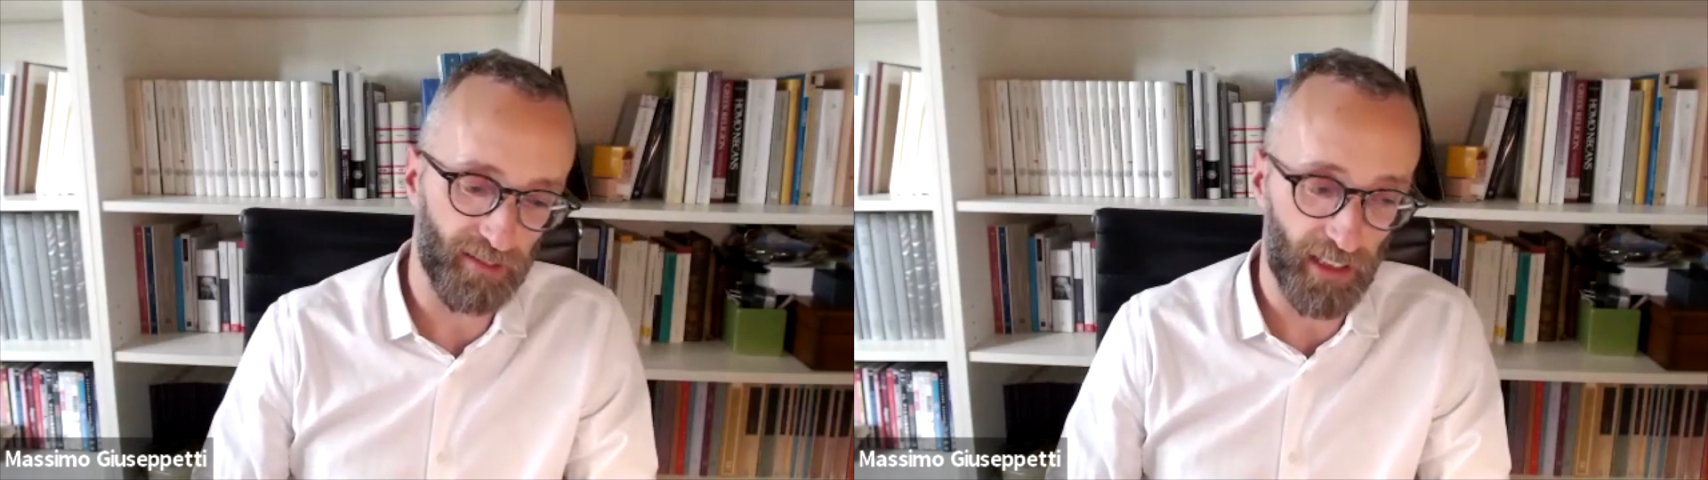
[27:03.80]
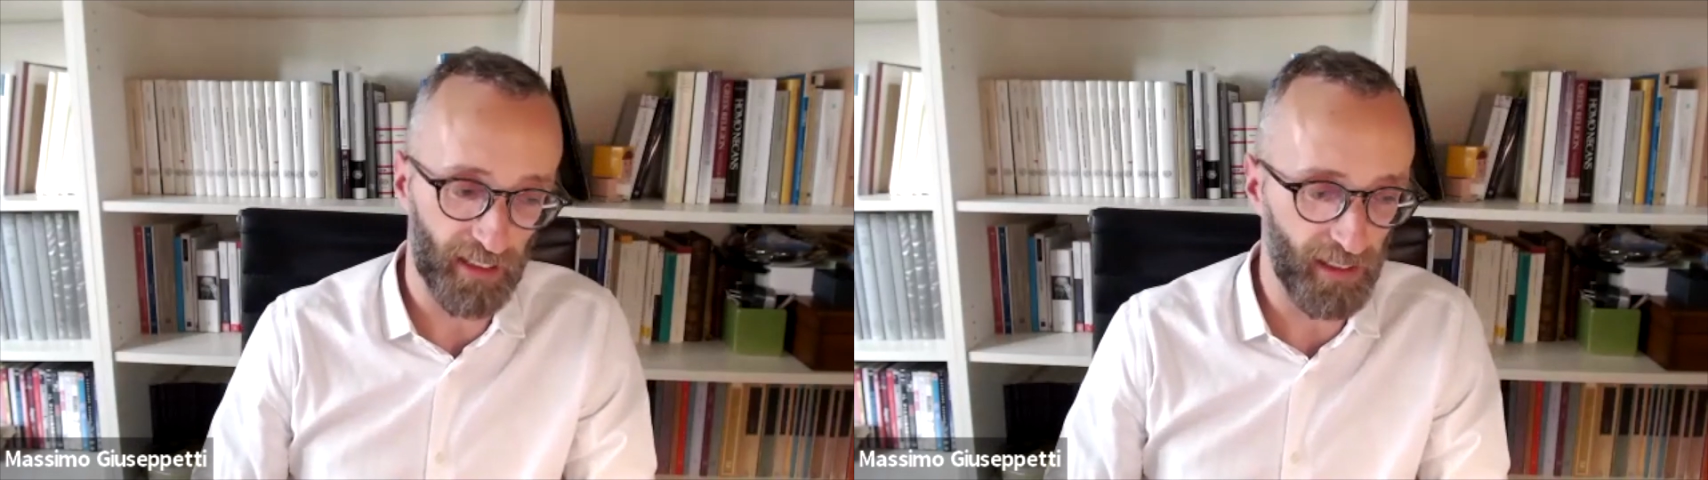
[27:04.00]

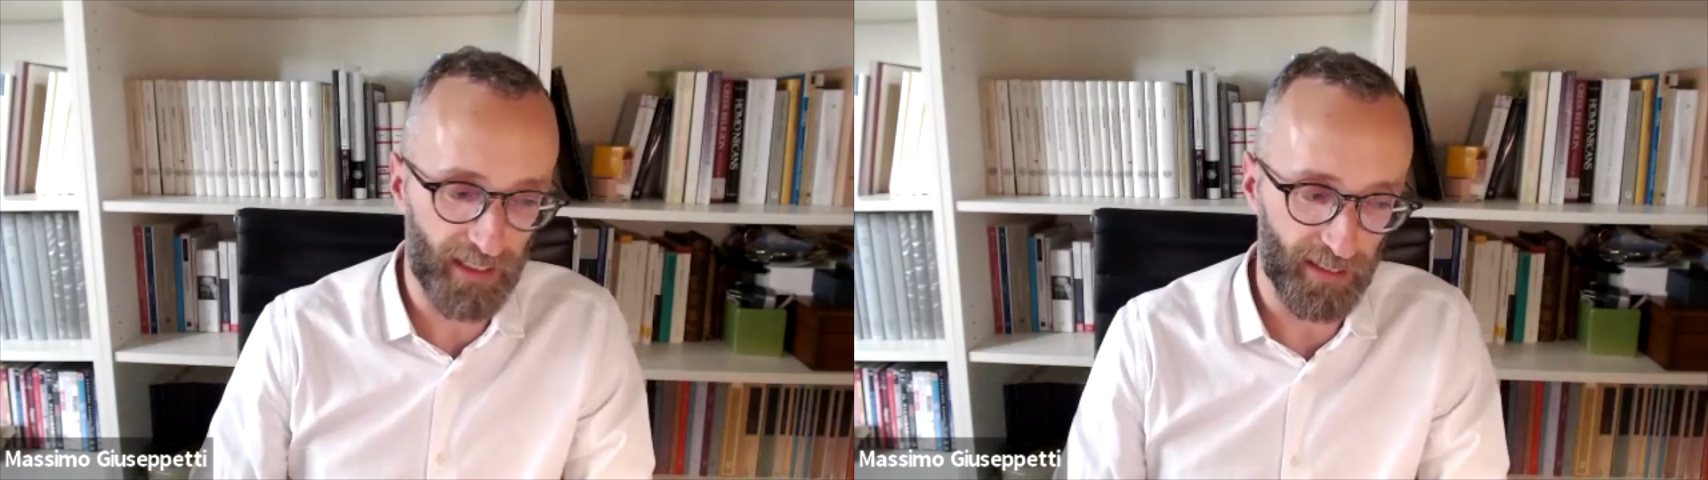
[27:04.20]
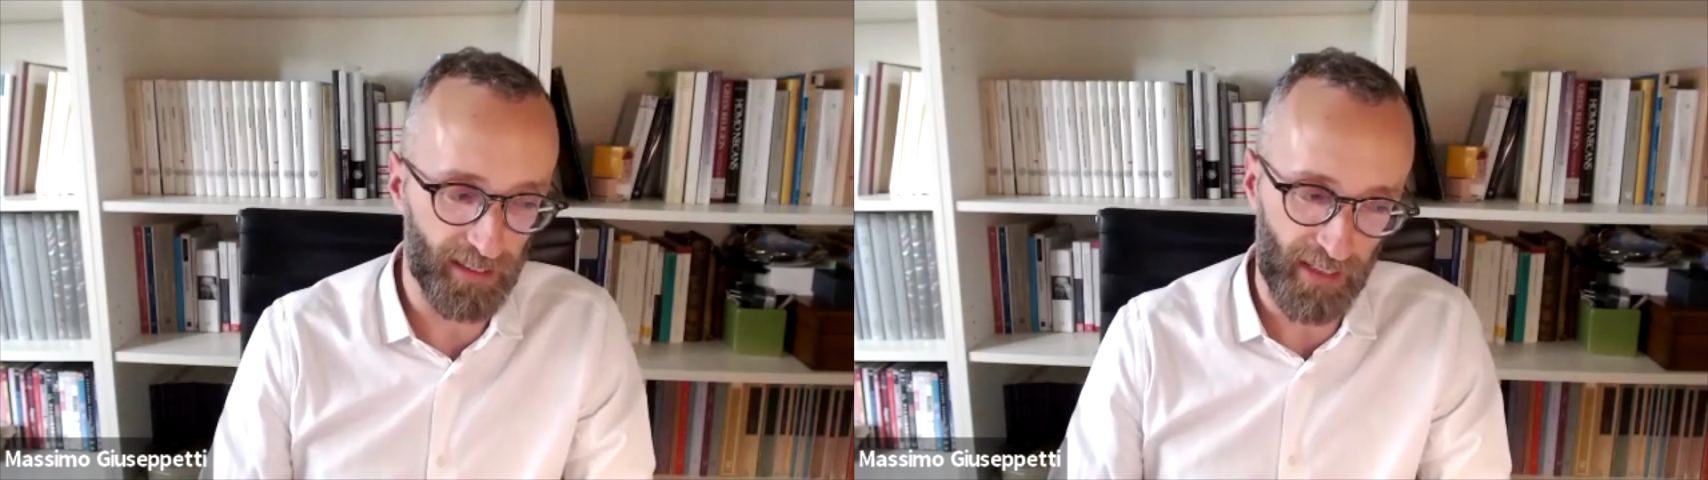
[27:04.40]
at
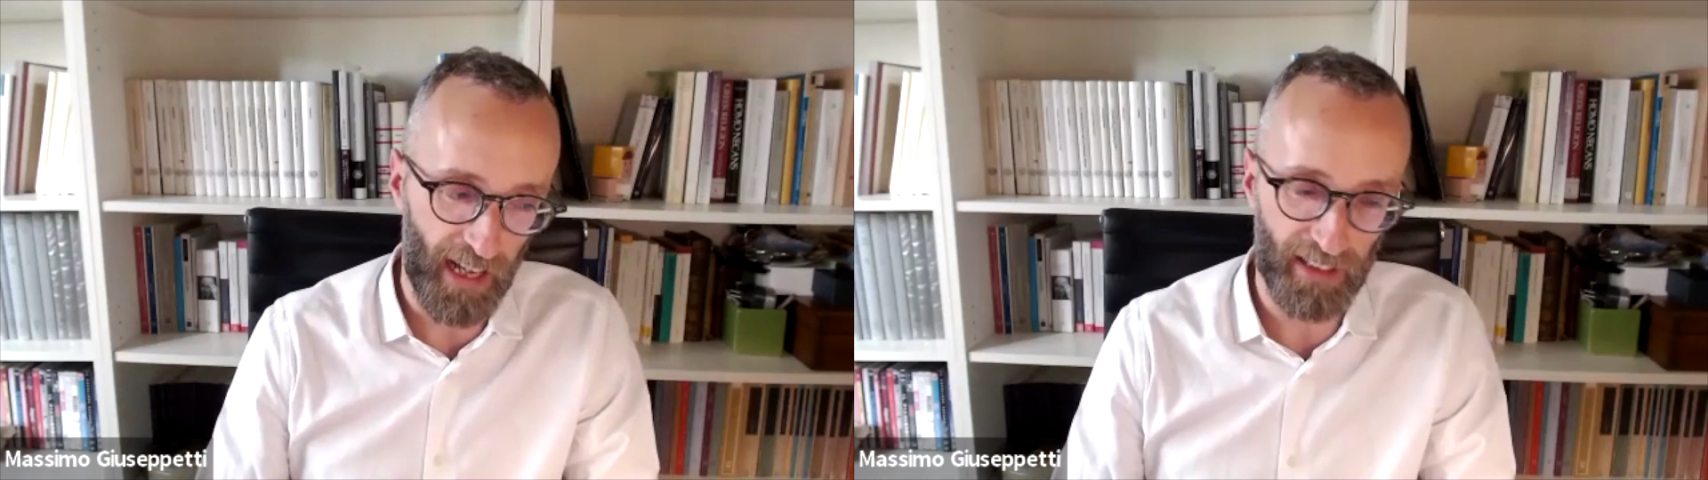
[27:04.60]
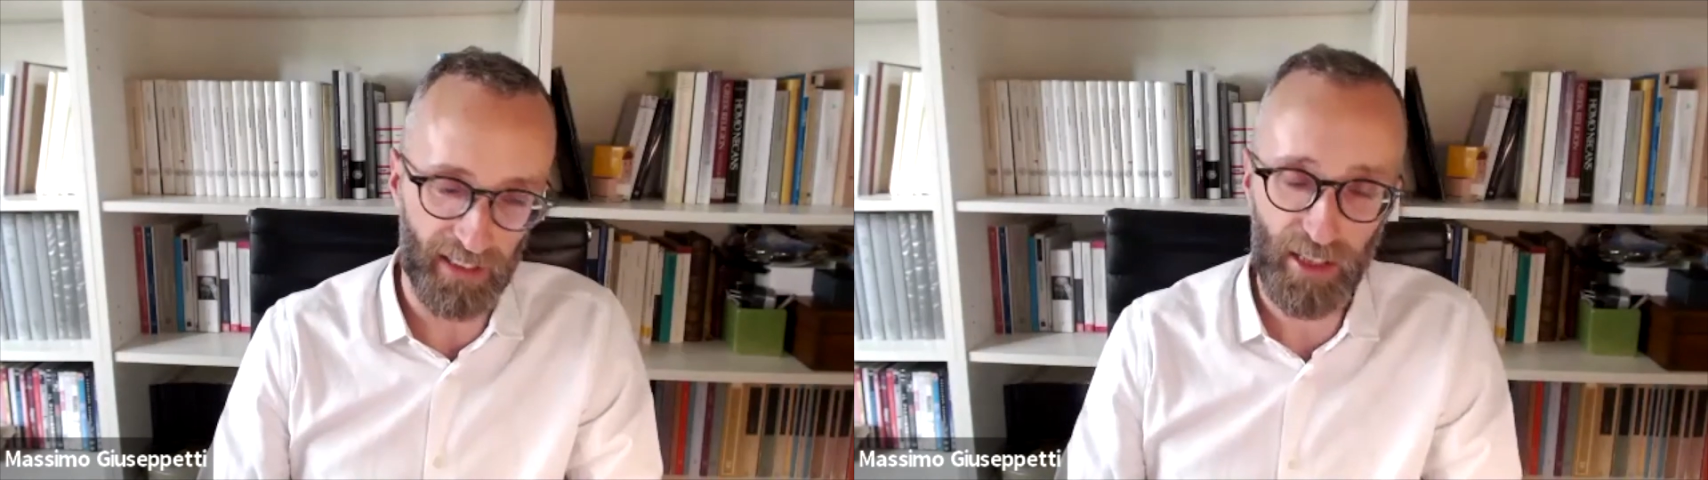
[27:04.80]
least
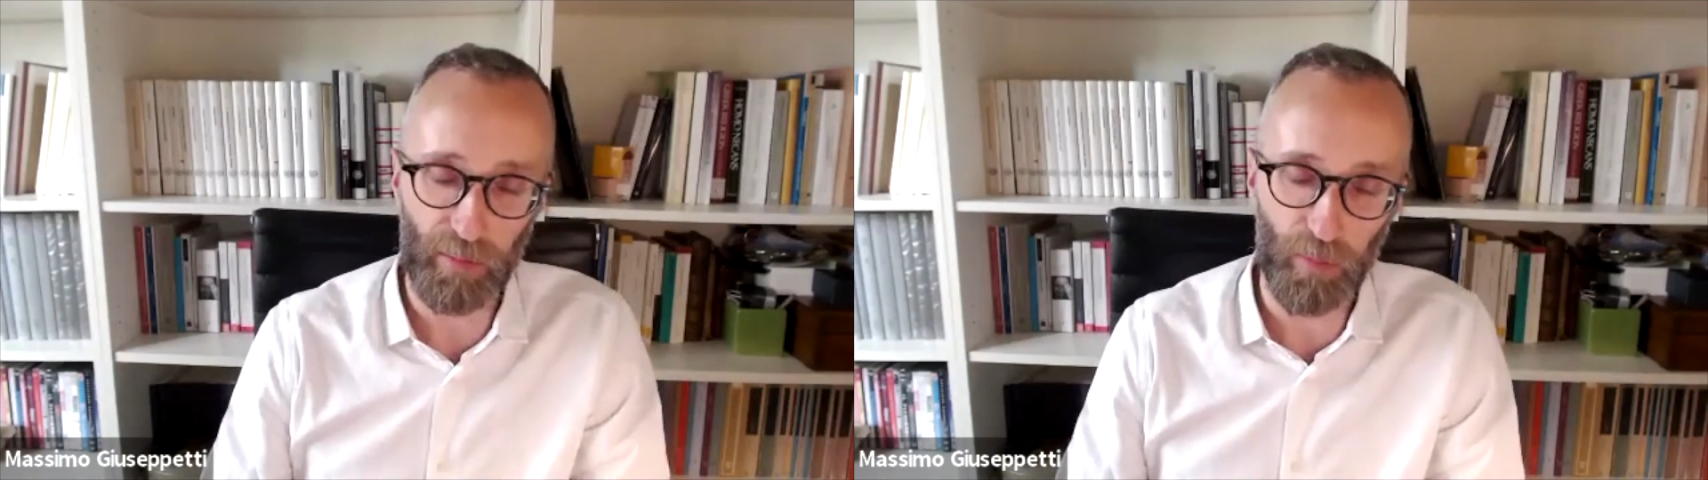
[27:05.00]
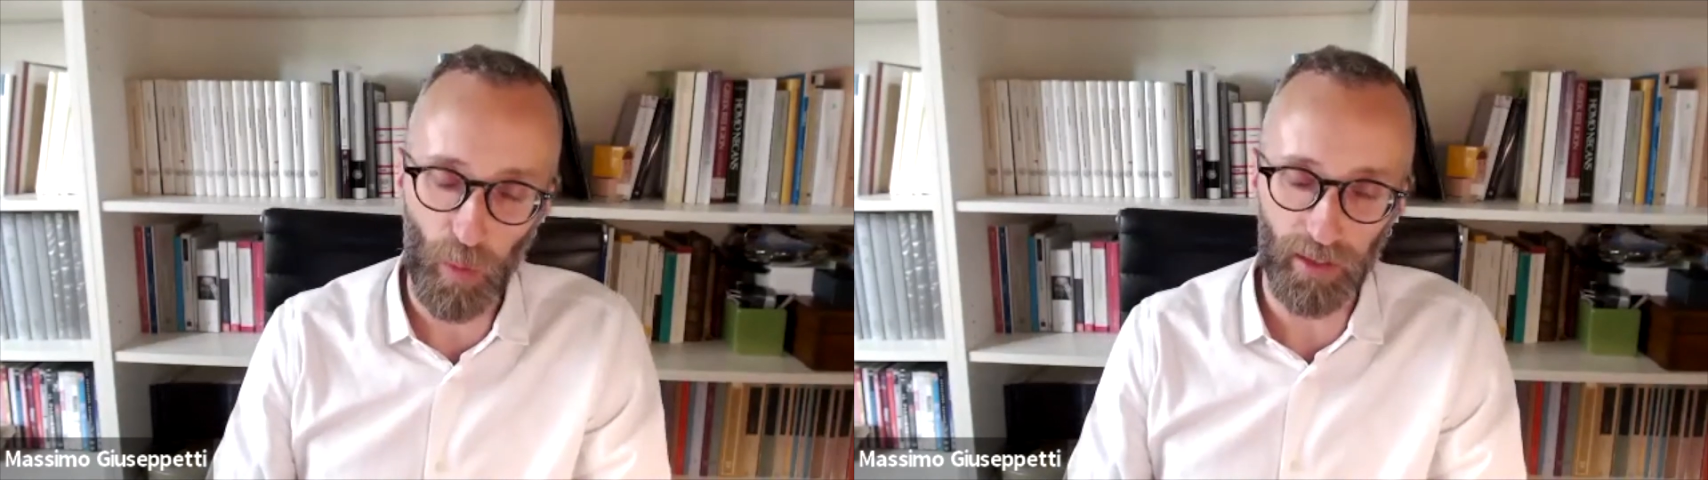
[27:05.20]
at this
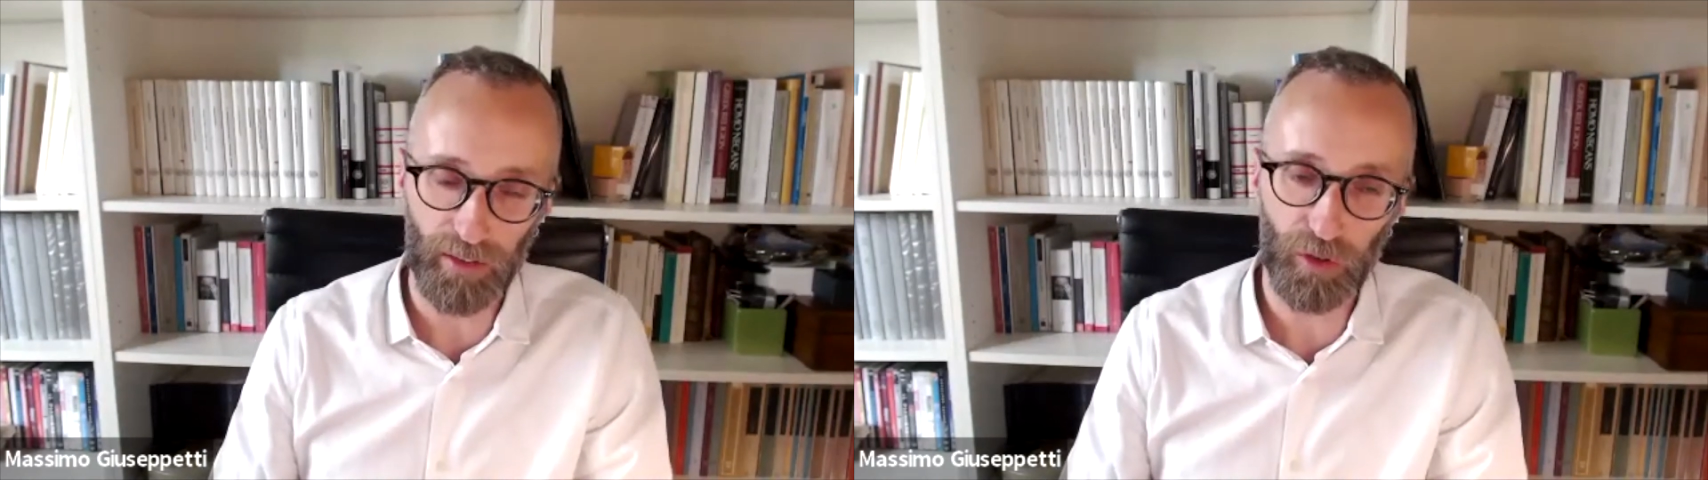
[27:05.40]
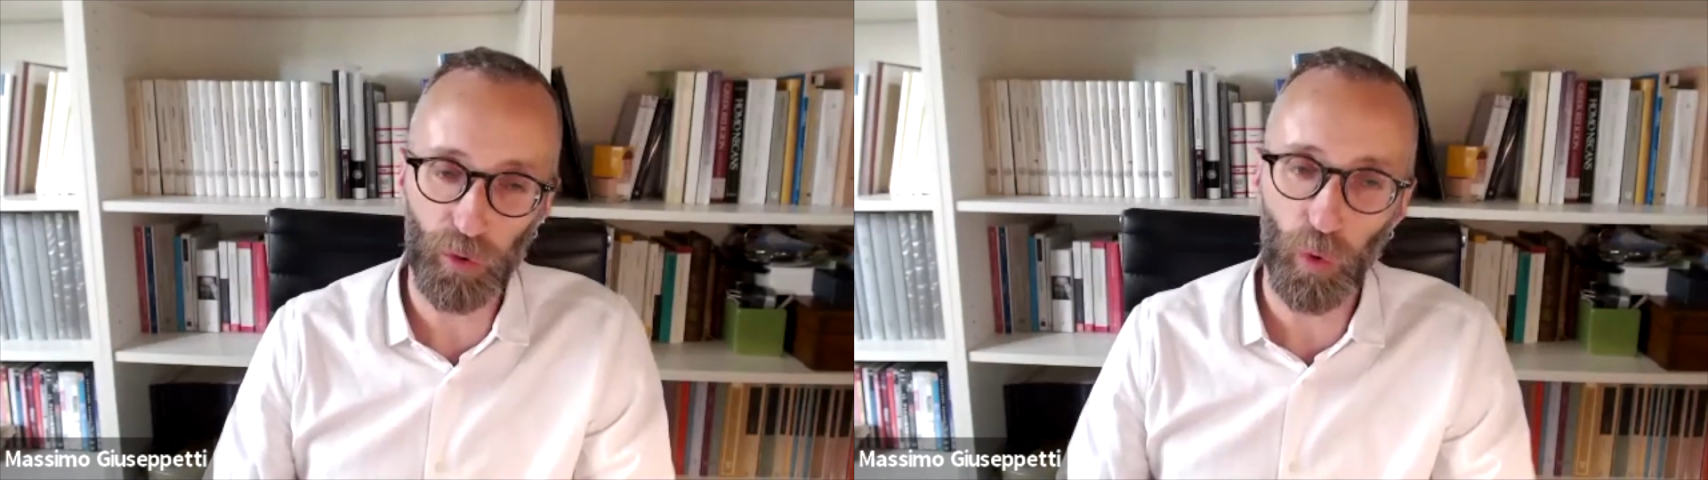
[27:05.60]

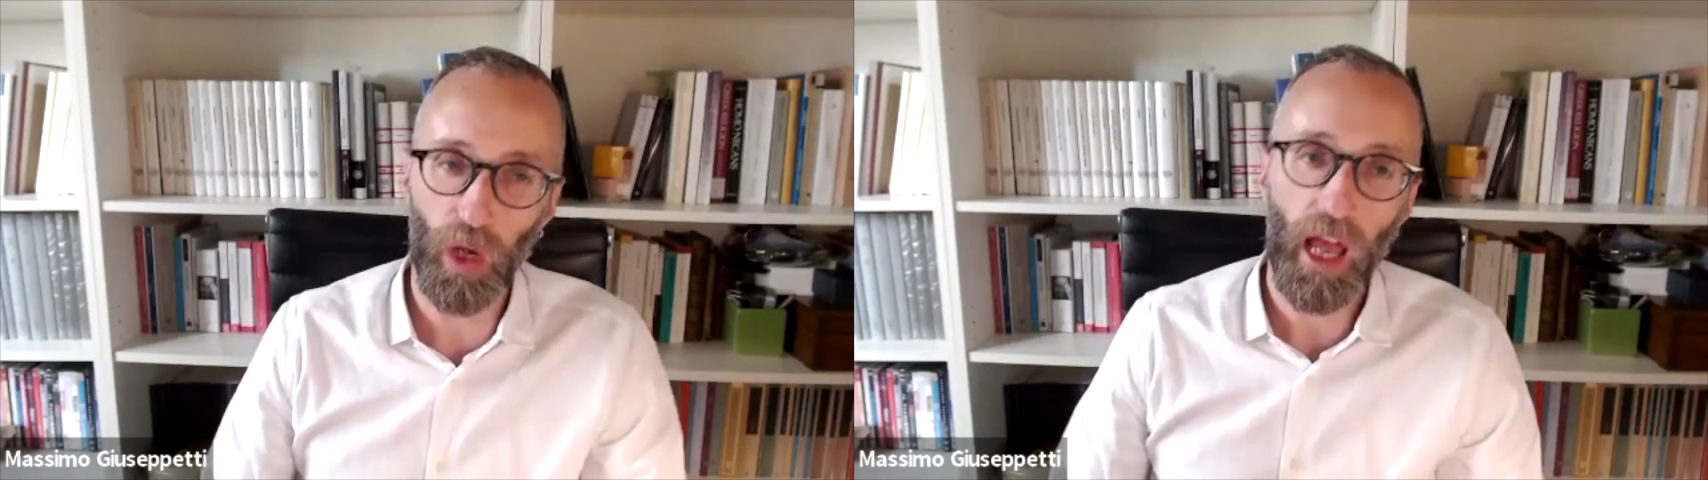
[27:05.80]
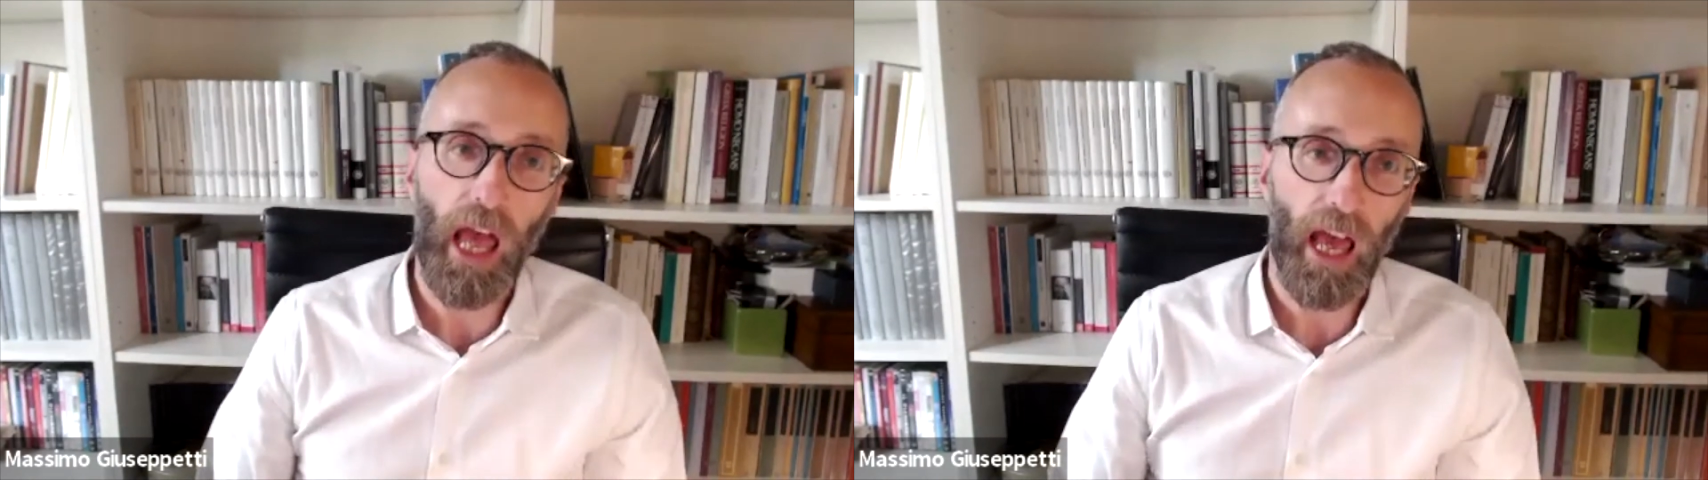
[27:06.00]
moment, to